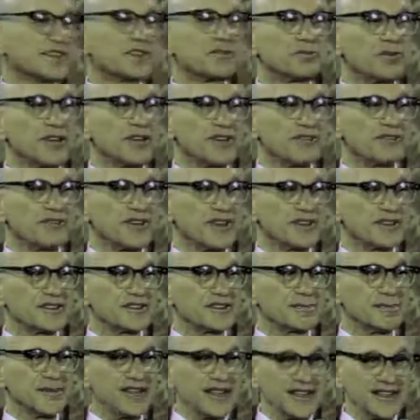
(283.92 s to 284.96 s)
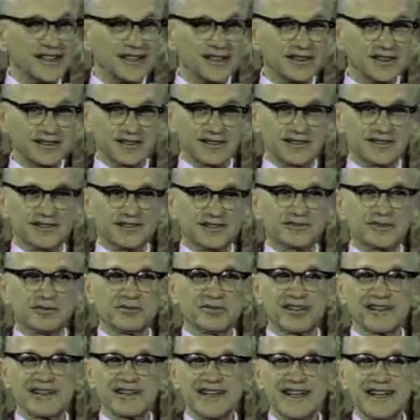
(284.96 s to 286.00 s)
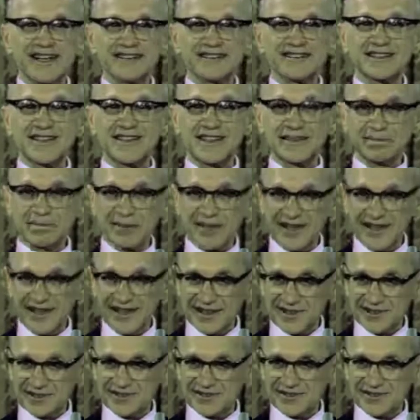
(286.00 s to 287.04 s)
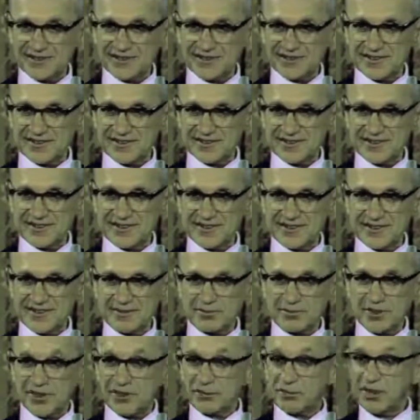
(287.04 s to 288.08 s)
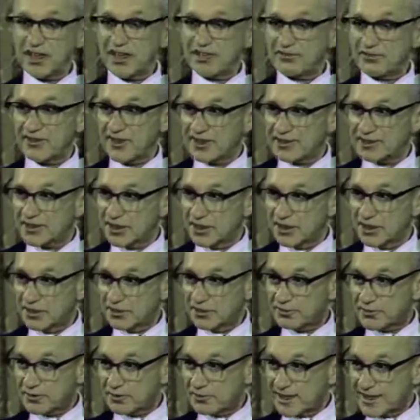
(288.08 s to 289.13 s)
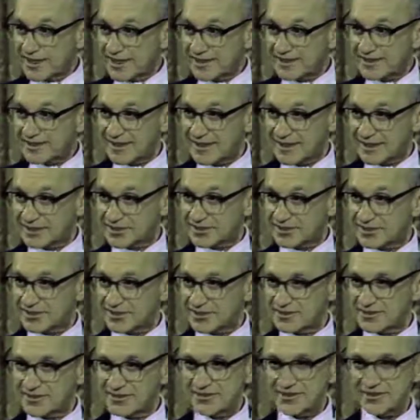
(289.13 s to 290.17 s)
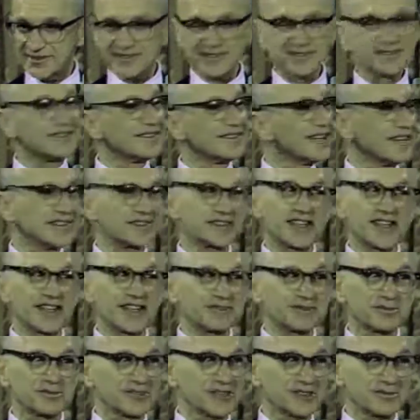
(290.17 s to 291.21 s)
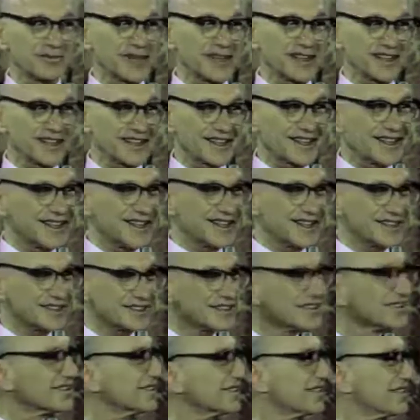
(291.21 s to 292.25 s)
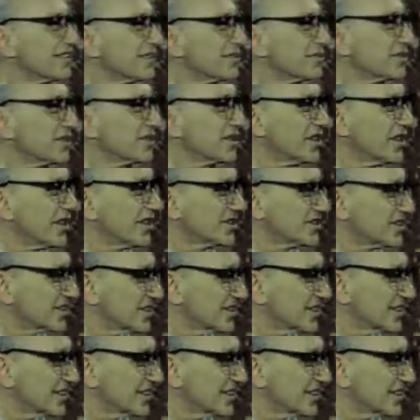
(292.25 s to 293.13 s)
a refund to me from the tax I pay. But a refund to you from my taxes, that's government spending. That isn't a reduction in